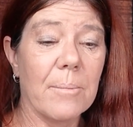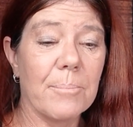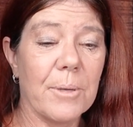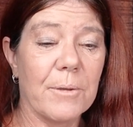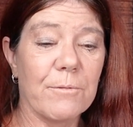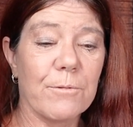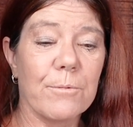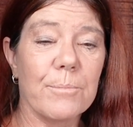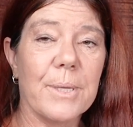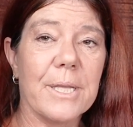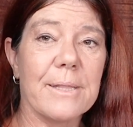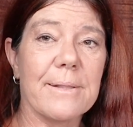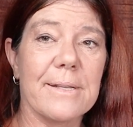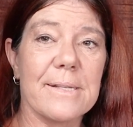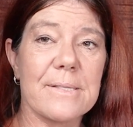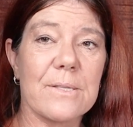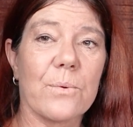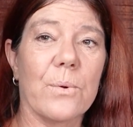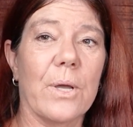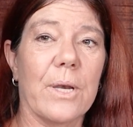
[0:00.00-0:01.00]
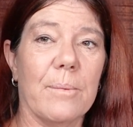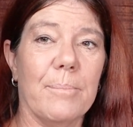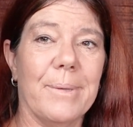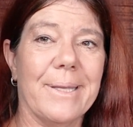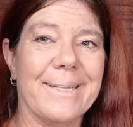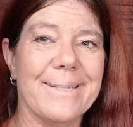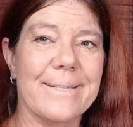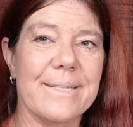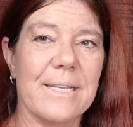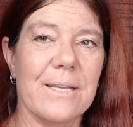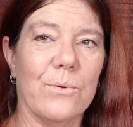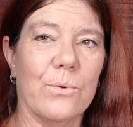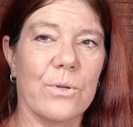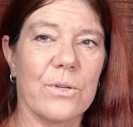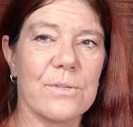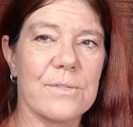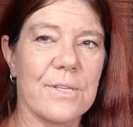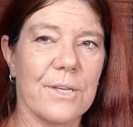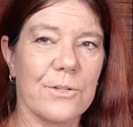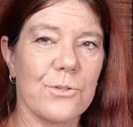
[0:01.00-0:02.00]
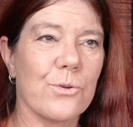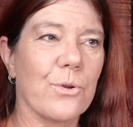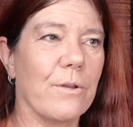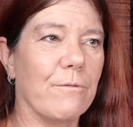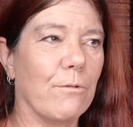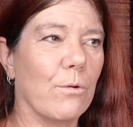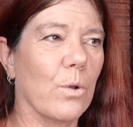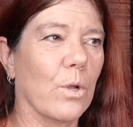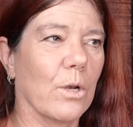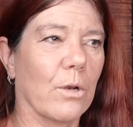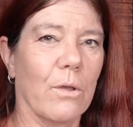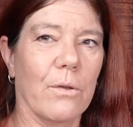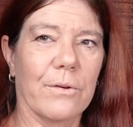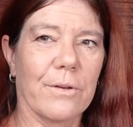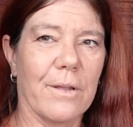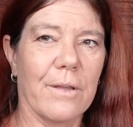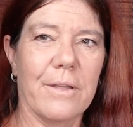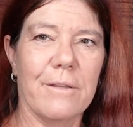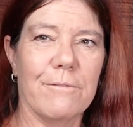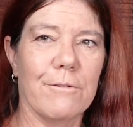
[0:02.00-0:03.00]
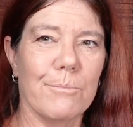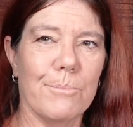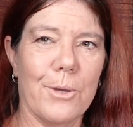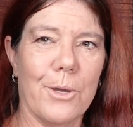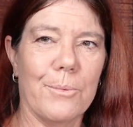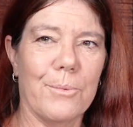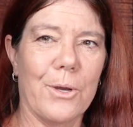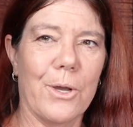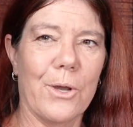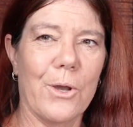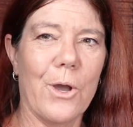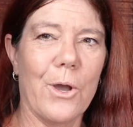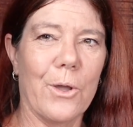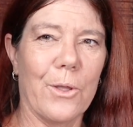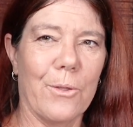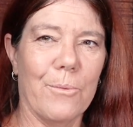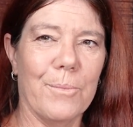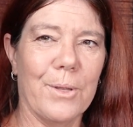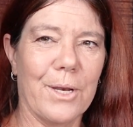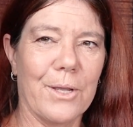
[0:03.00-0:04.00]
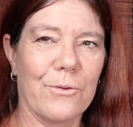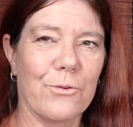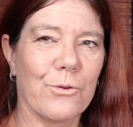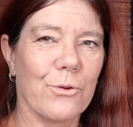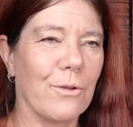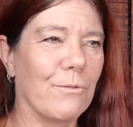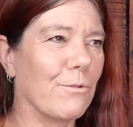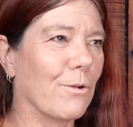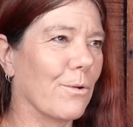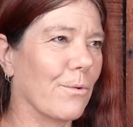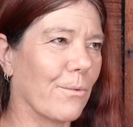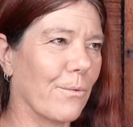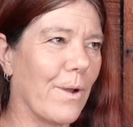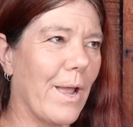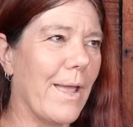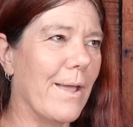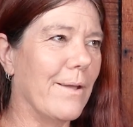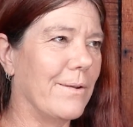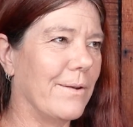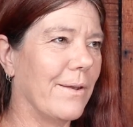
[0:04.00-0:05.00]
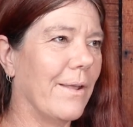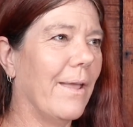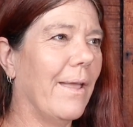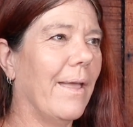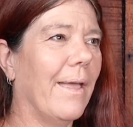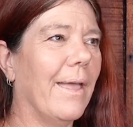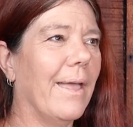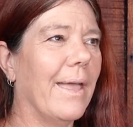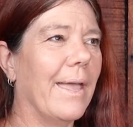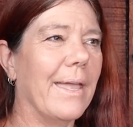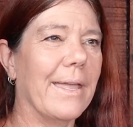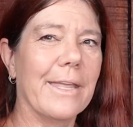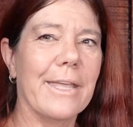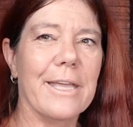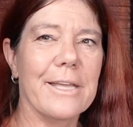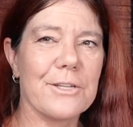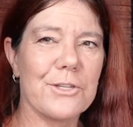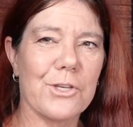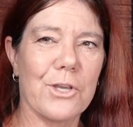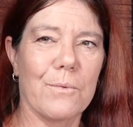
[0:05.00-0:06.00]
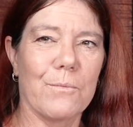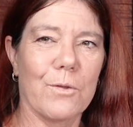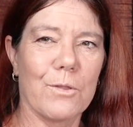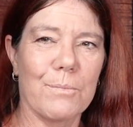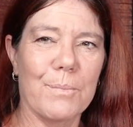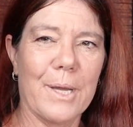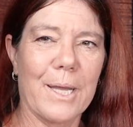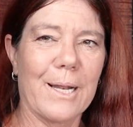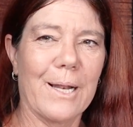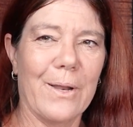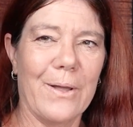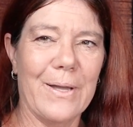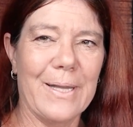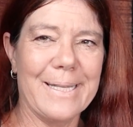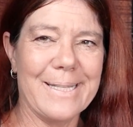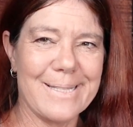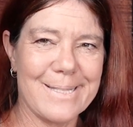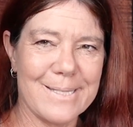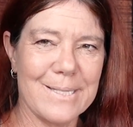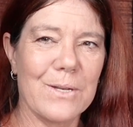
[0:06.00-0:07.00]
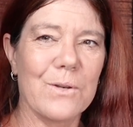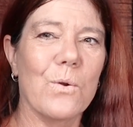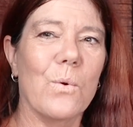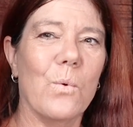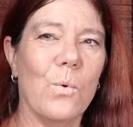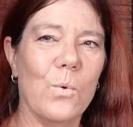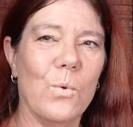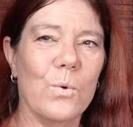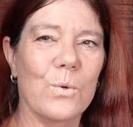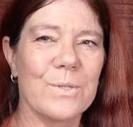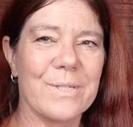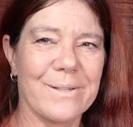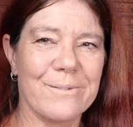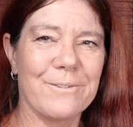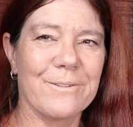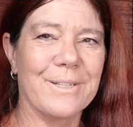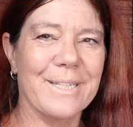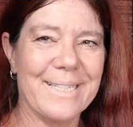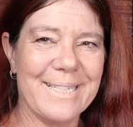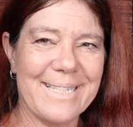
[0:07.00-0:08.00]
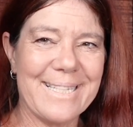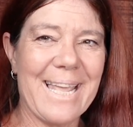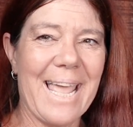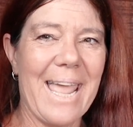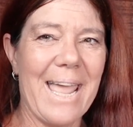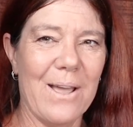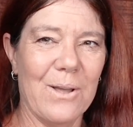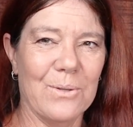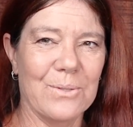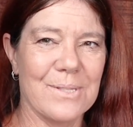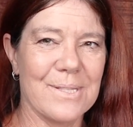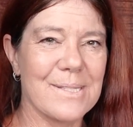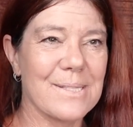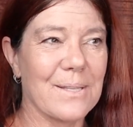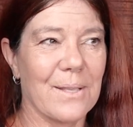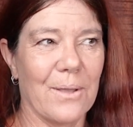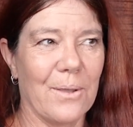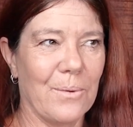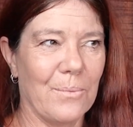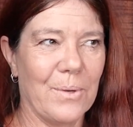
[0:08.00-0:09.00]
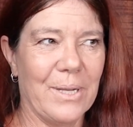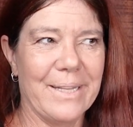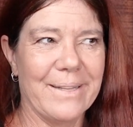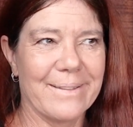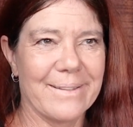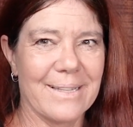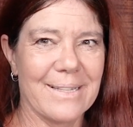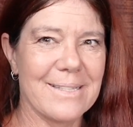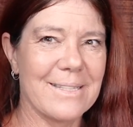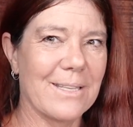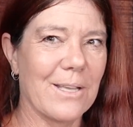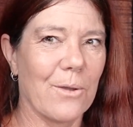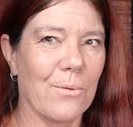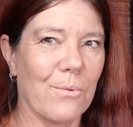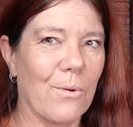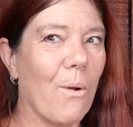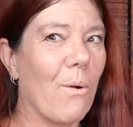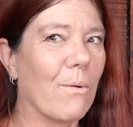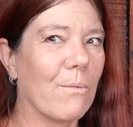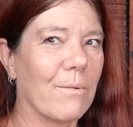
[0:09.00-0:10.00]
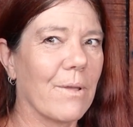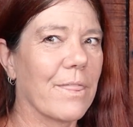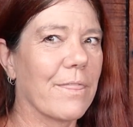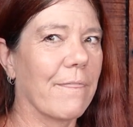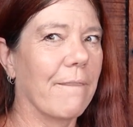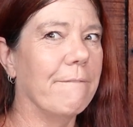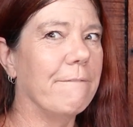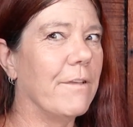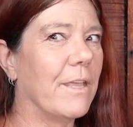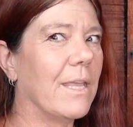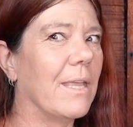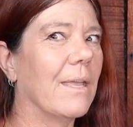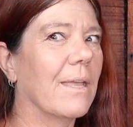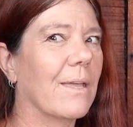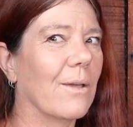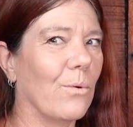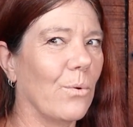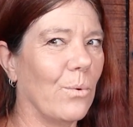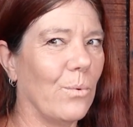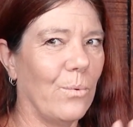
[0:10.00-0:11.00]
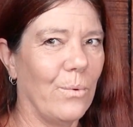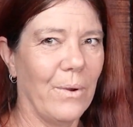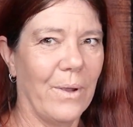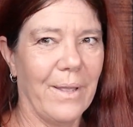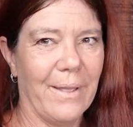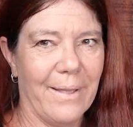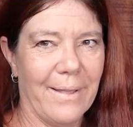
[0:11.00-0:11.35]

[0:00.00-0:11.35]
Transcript: But for me that's quite a big deal because I travel a lot. I have a mobile home and I travel around and catch up with my clients in all different towns, so when things go wrong with the vehicle,